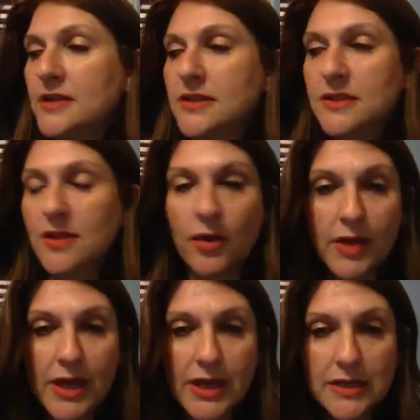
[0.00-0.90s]

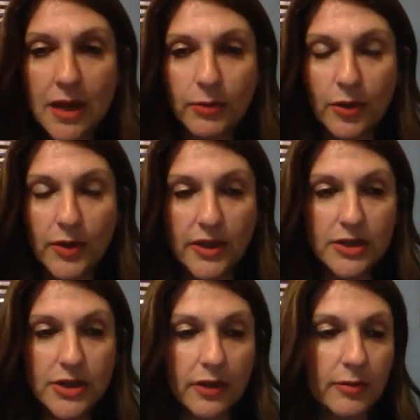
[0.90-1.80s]
Sarah is uploading the
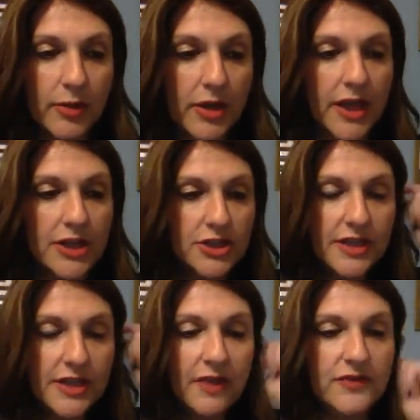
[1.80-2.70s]
document. I
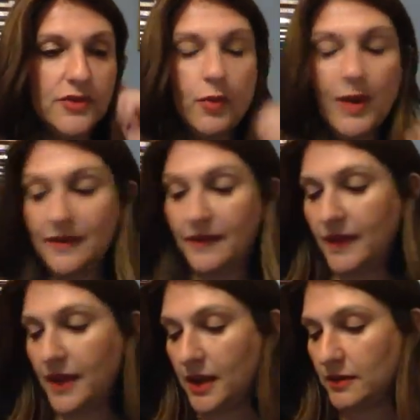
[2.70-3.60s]
just have
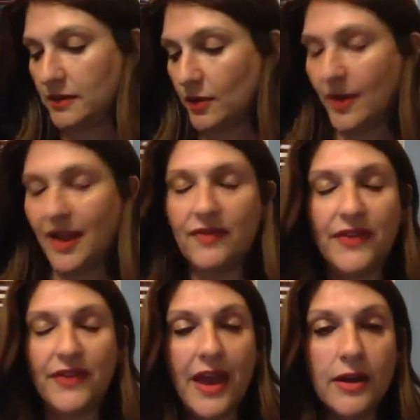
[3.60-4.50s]
20. No, I have
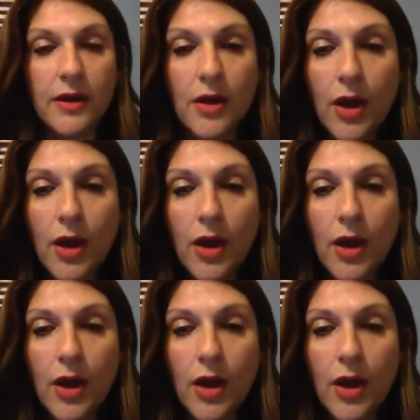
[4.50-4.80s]
10.